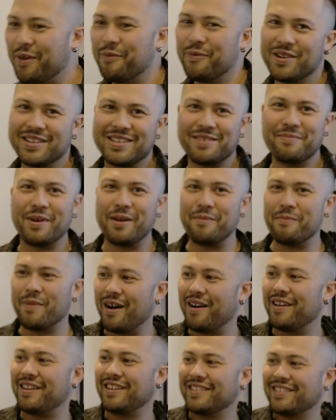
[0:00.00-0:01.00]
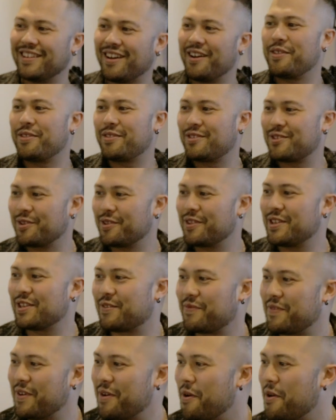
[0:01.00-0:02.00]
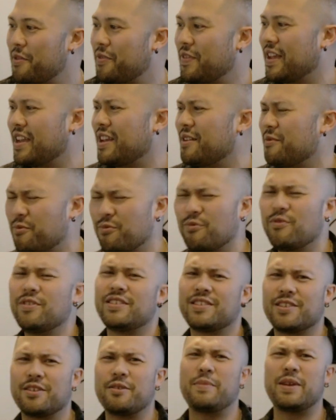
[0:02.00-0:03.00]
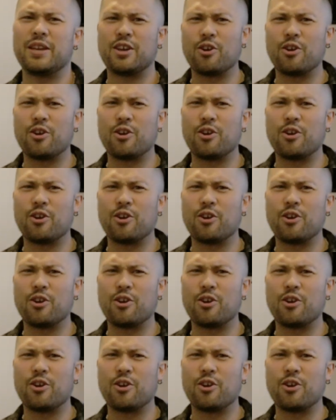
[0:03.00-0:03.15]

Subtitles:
it was in my mind. I took this photo thinking, oh, this is going to be